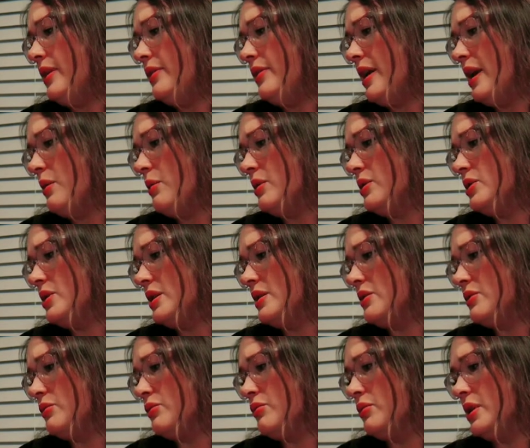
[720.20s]
that they were
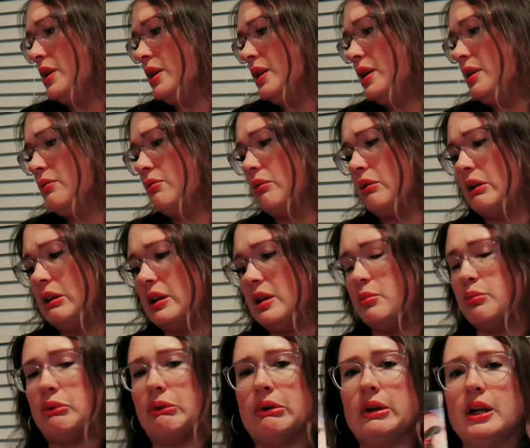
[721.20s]
just really, really
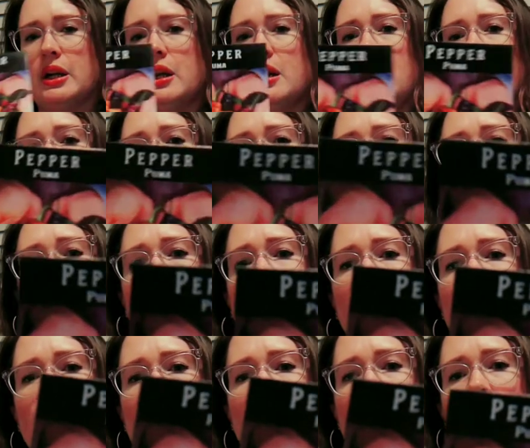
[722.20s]
pretty.
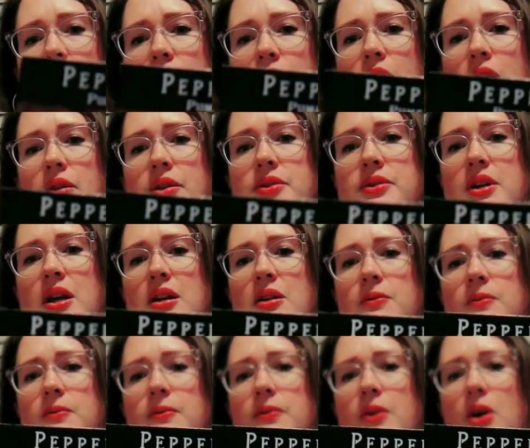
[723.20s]
All those kind
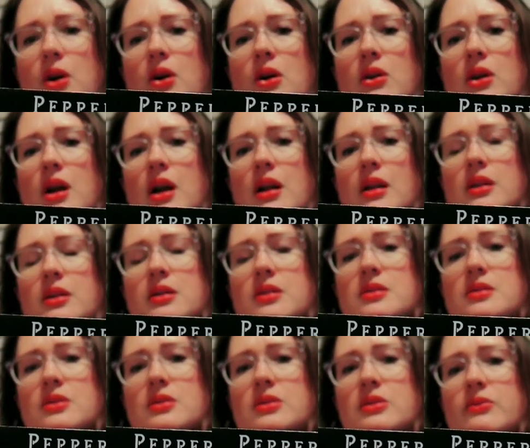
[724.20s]
of fall
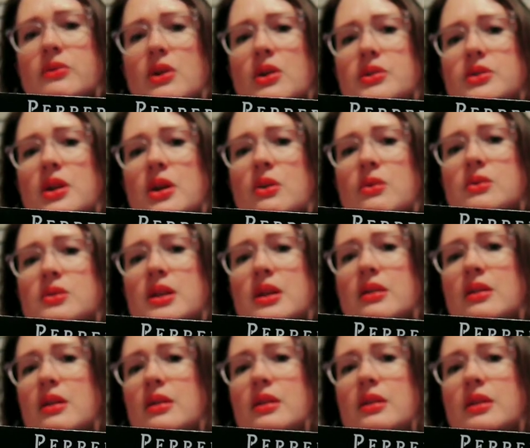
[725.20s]
colors, those fall tones, I
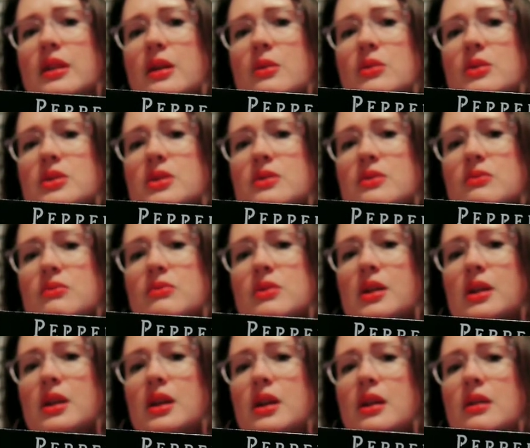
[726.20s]
thought that they were just
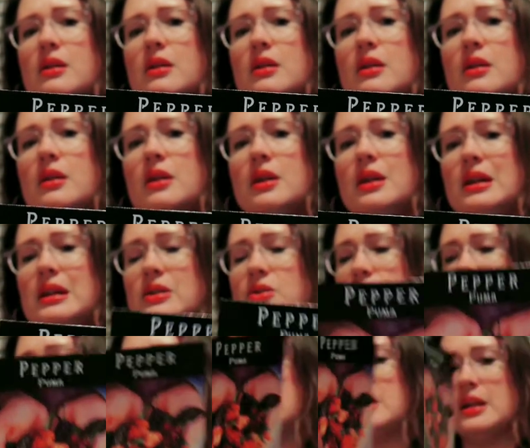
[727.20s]
really
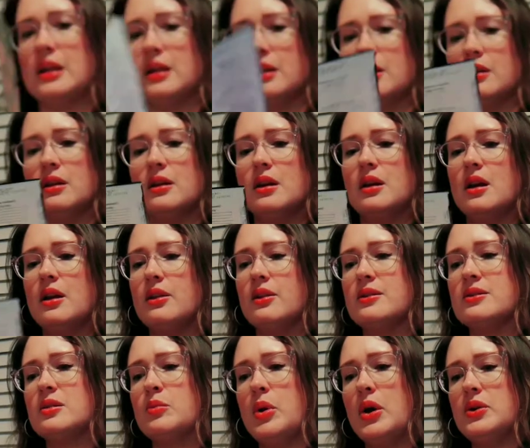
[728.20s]
interesting.
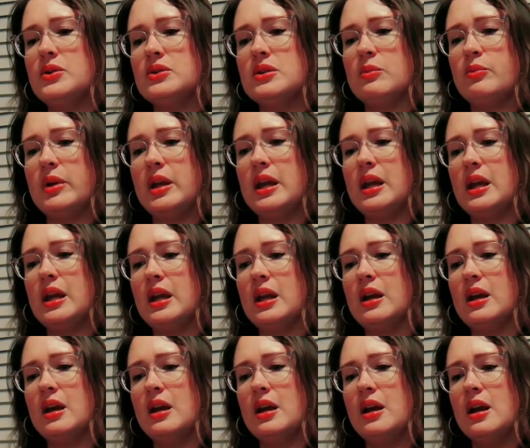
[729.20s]
They're supposed to
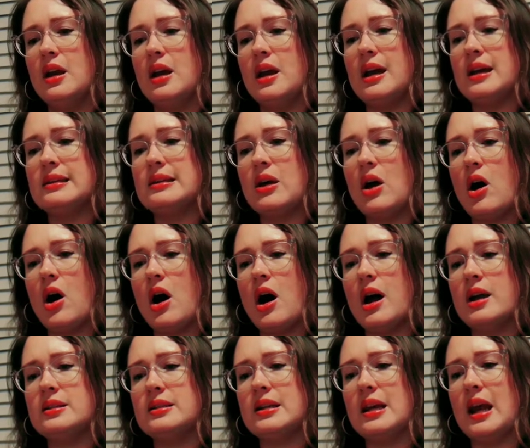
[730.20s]
be as
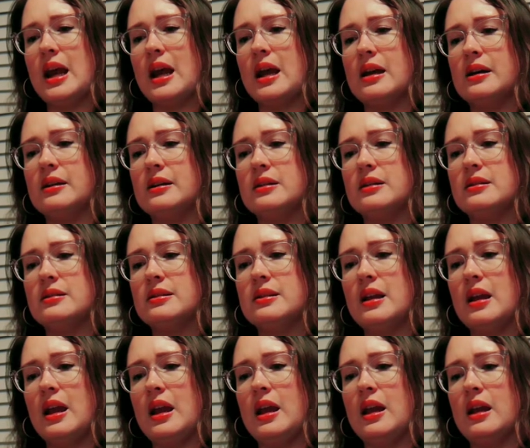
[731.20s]
hot as
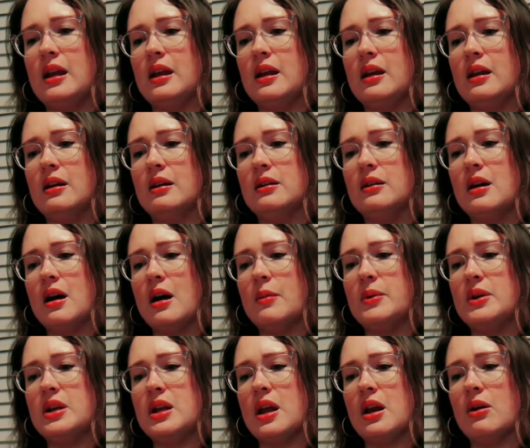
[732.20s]
a
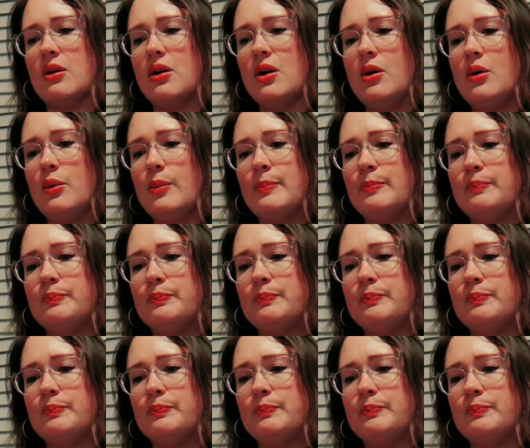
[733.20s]
habanero,